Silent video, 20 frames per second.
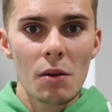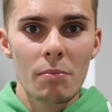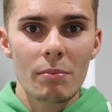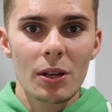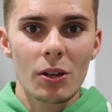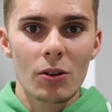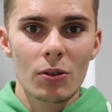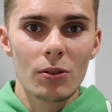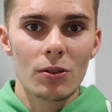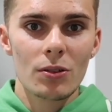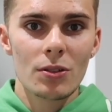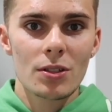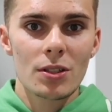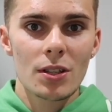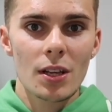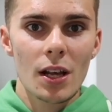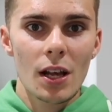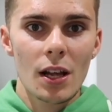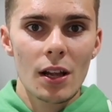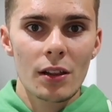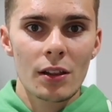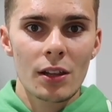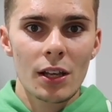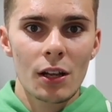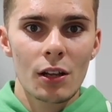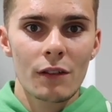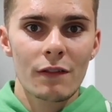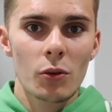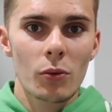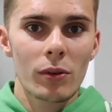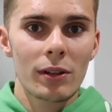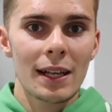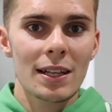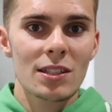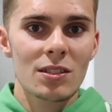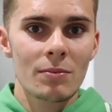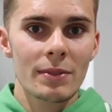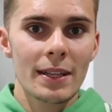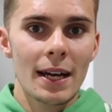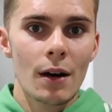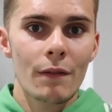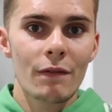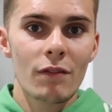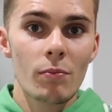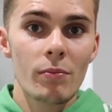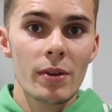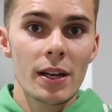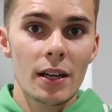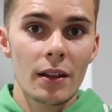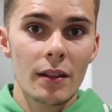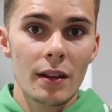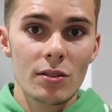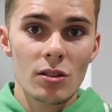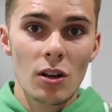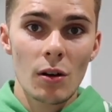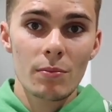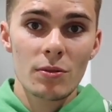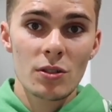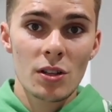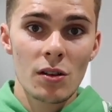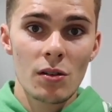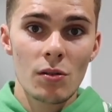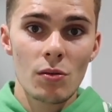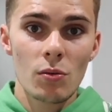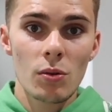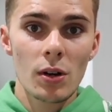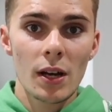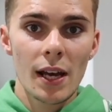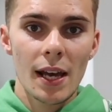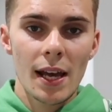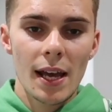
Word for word: because the only thing that lets them down from being in the top two